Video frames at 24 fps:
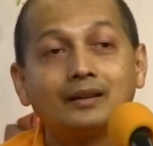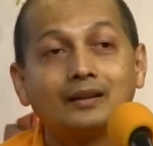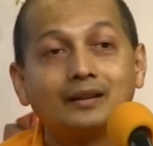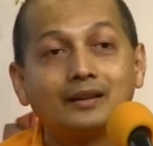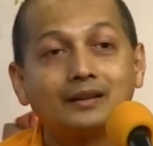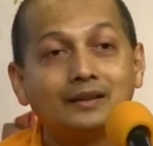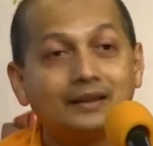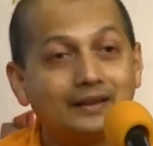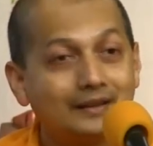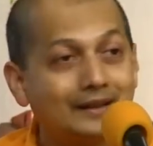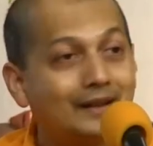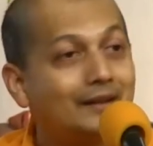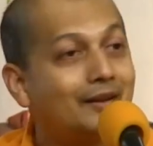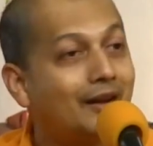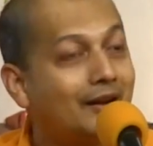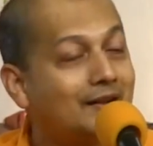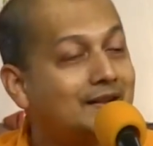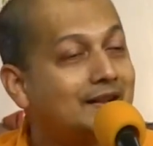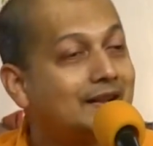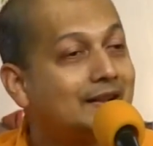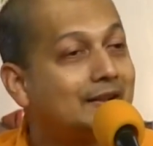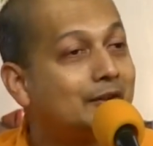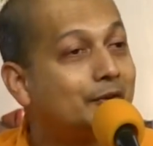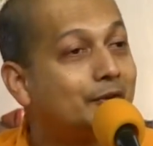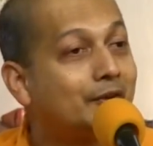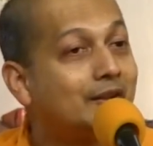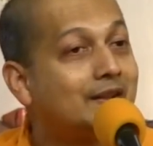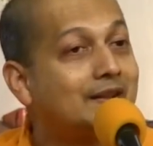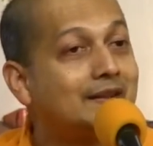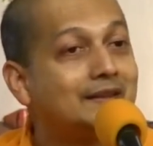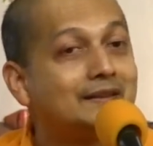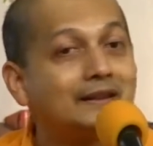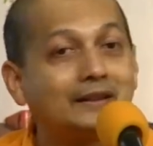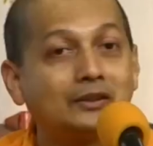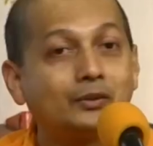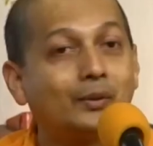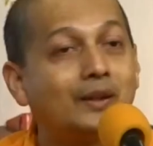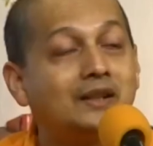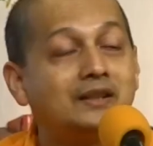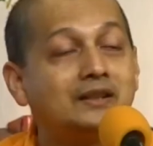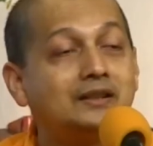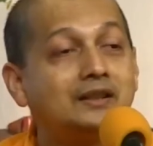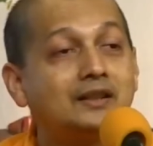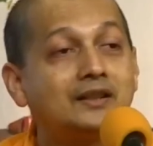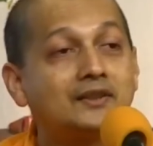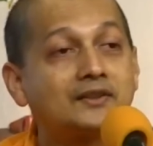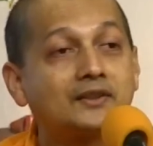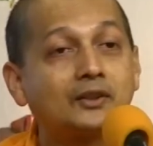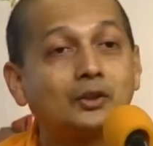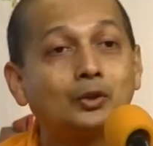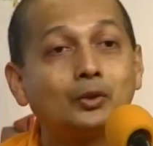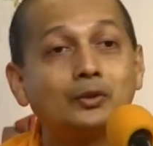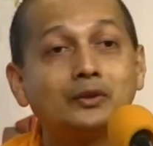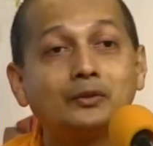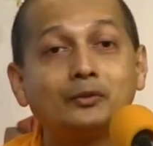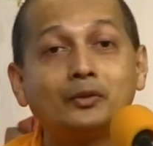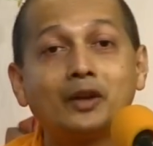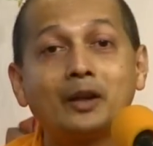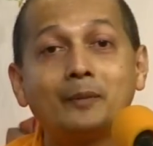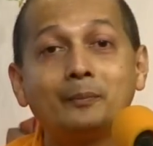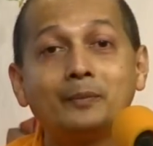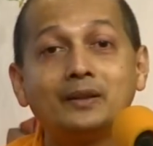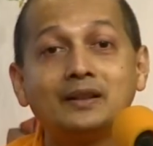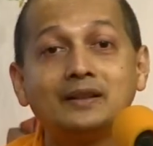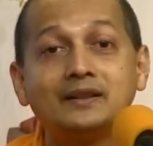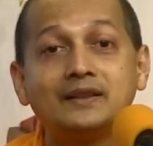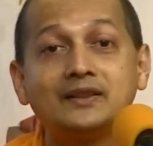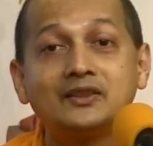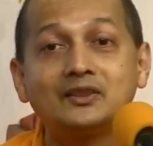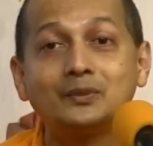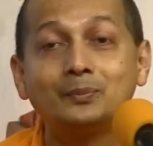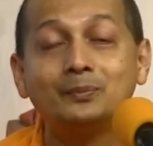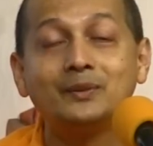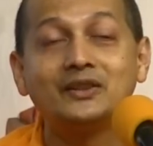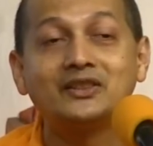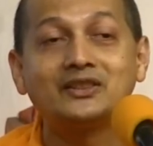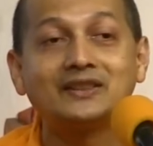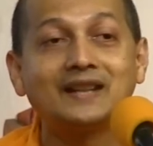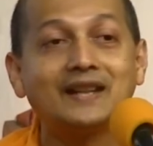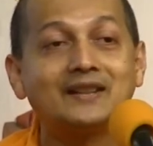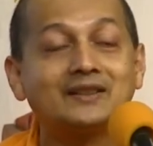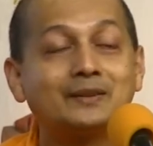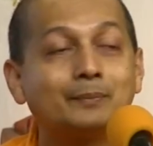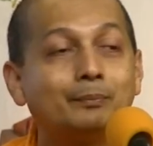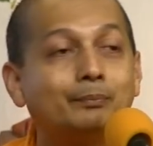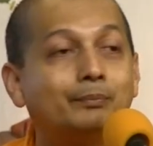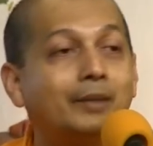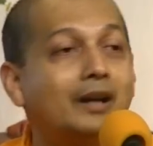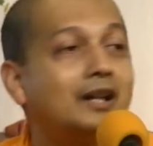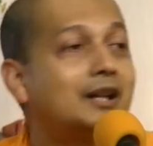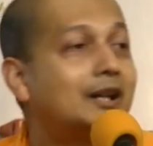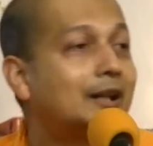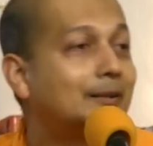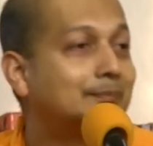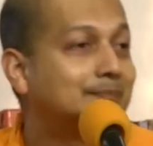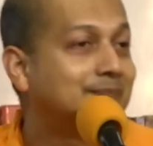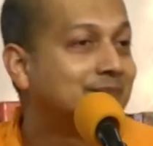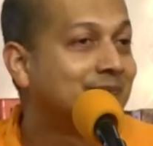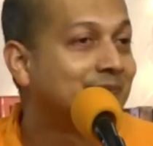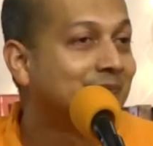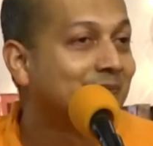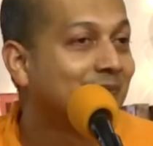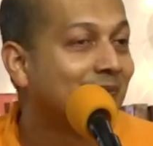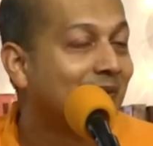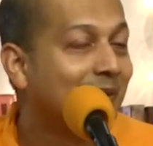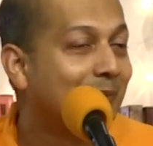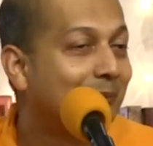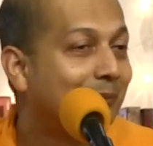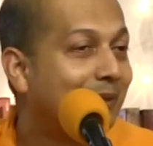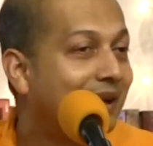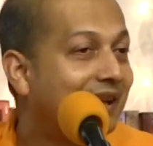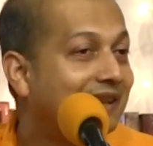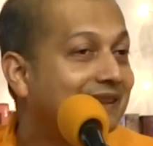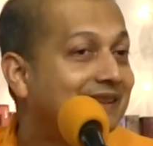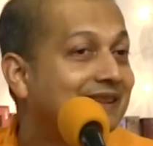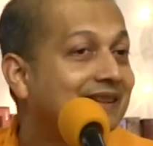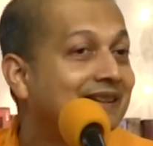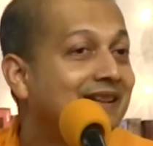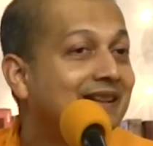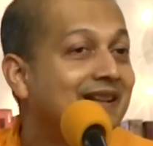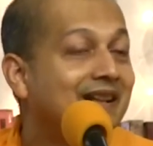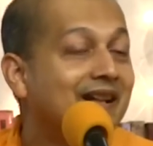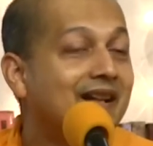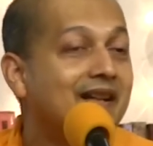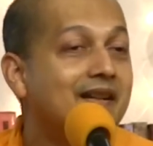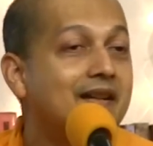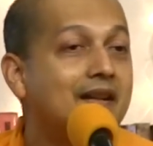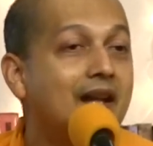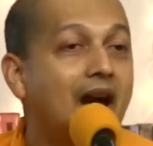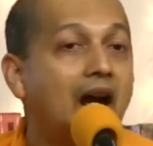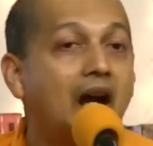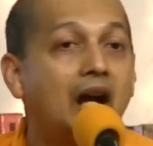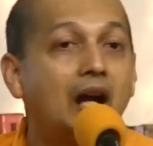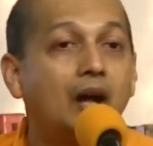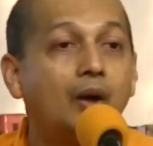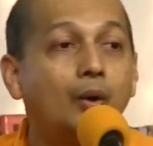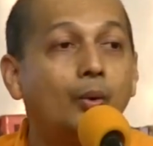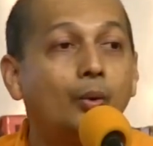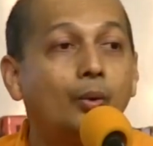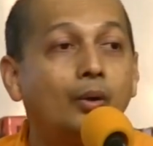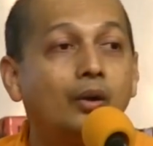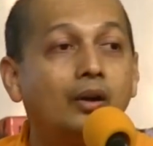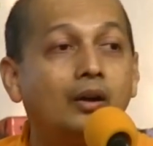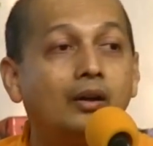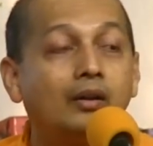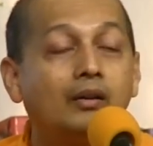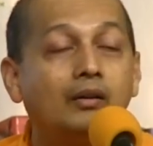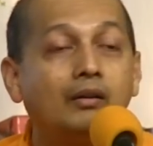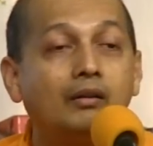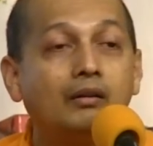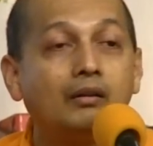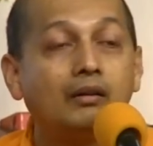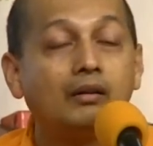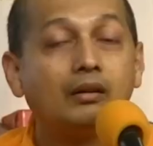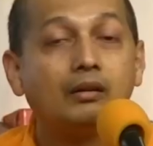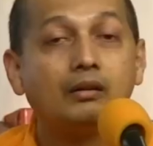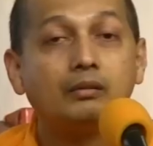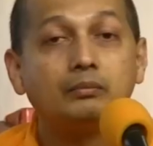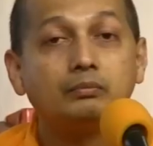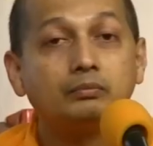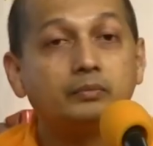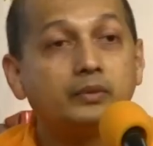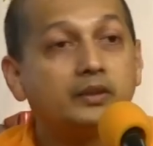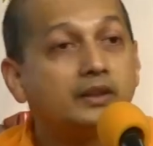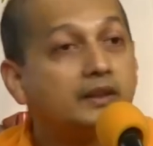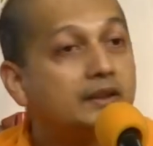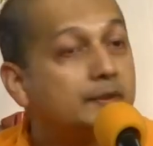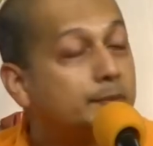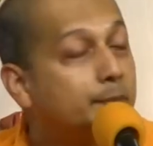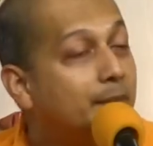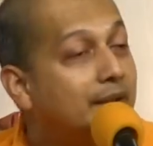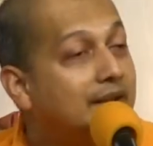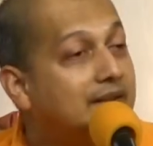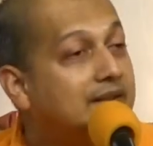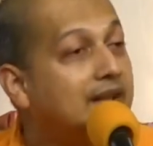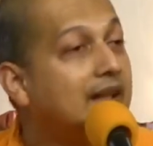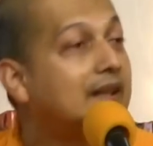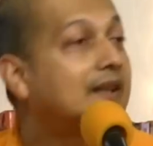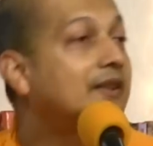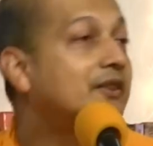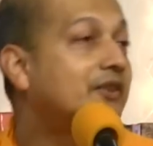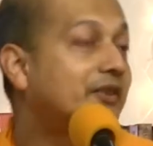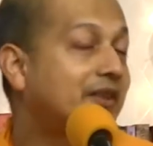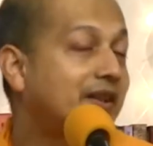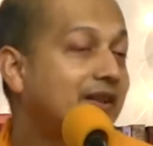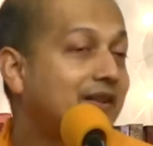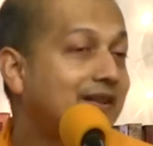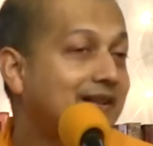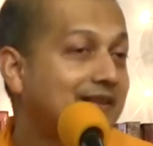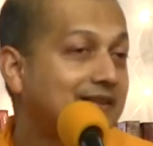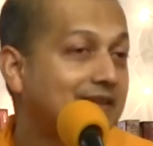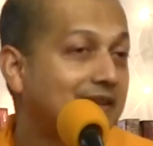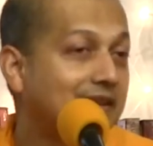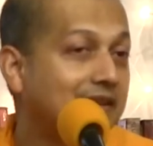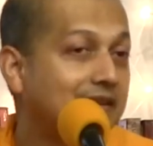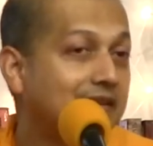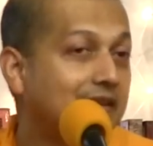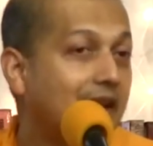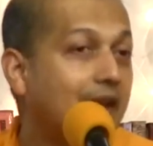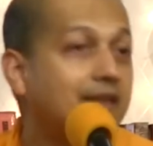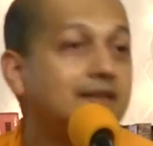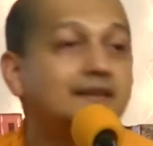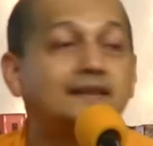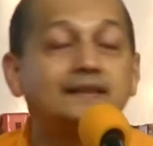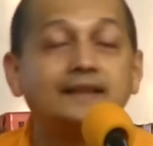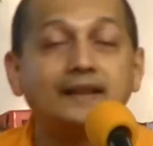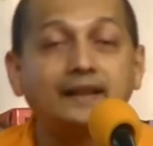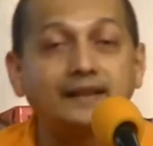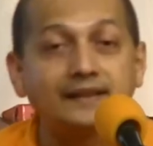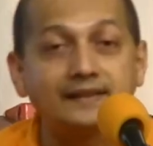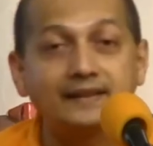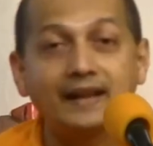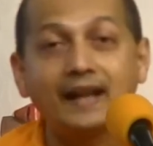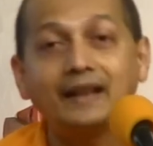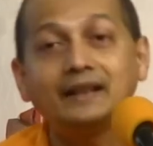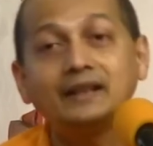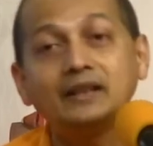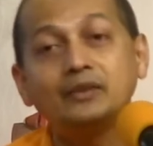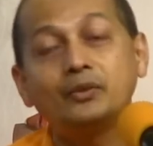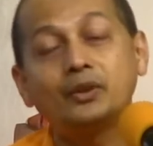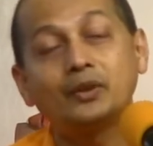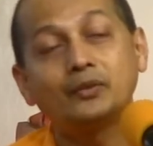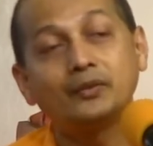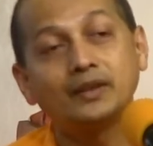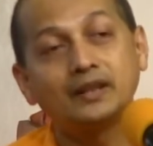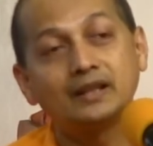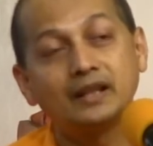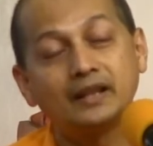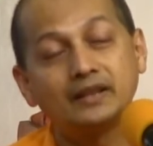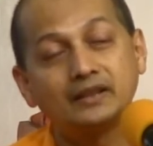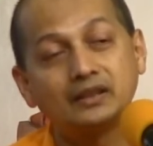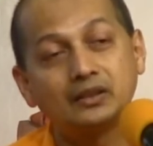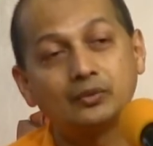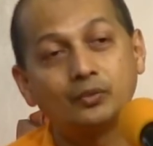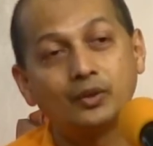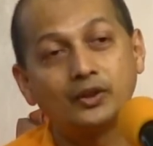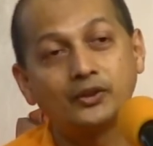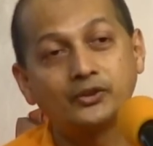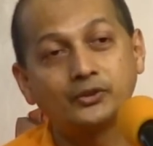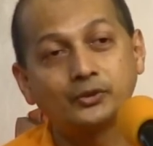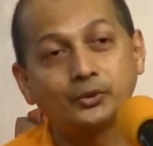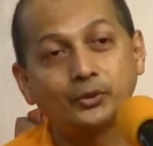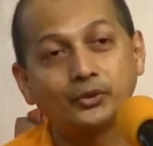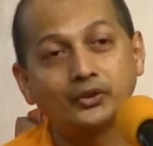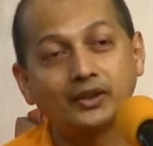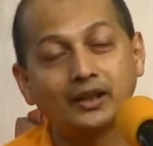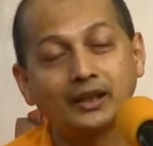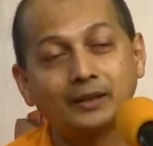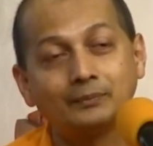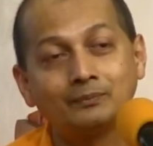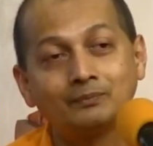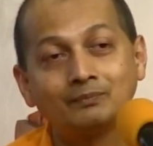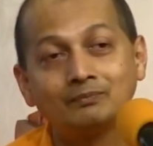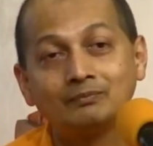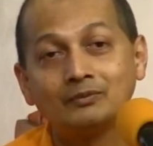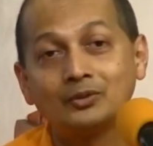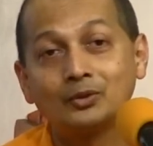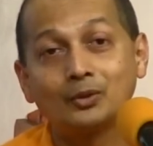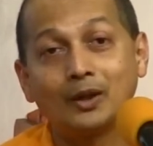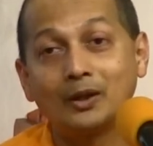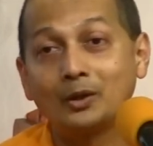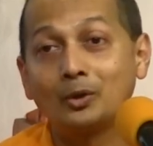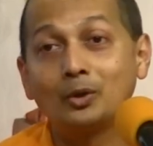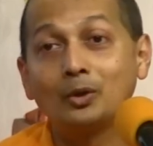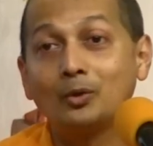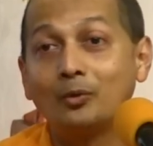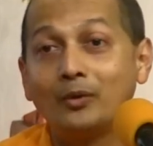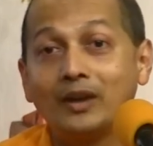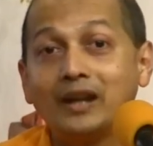in that article, is written that 20 years ago it would have been dismissed as bunkum. But now it's being taken seriously. And this is exactly what Vedanta wants to say. So I don't know